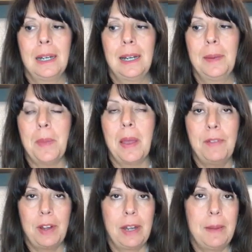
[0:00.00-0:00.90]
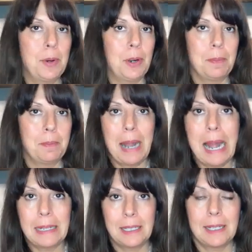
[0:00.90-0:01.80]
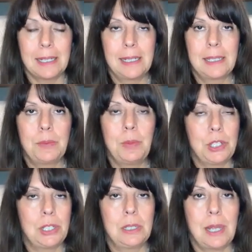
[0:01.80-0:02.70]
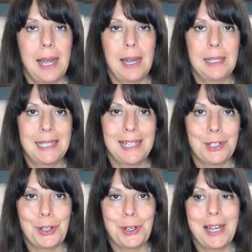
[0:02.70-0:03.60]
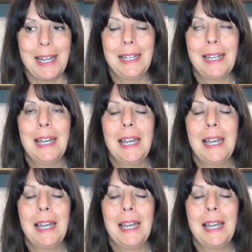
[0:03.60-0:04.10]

a very important practice, which is the heart centering,